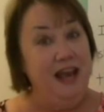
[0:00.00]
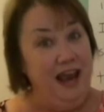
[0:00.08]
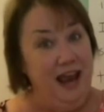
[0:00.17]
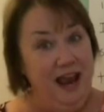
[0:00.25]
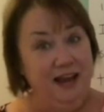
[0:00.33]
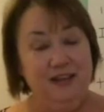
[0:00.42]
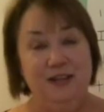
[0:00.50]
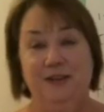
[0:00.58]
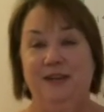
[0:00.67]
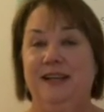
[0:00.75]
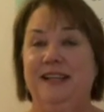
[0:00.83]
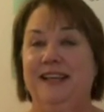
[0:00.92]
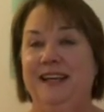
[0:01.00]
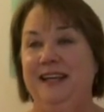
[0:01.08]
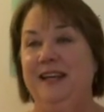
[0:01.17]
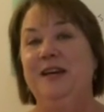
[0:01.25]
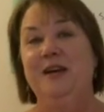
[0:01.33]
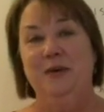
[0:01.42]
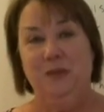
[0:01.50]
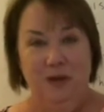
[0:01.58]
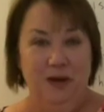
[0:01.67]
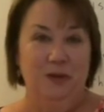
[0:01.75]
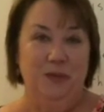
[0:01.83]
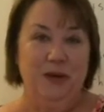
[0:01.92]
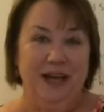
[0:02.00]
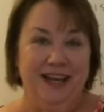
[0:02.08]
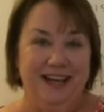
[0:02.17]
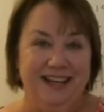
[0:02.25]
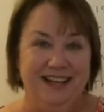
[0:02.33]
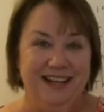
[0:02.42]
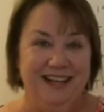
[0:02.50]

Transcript: accurately will win.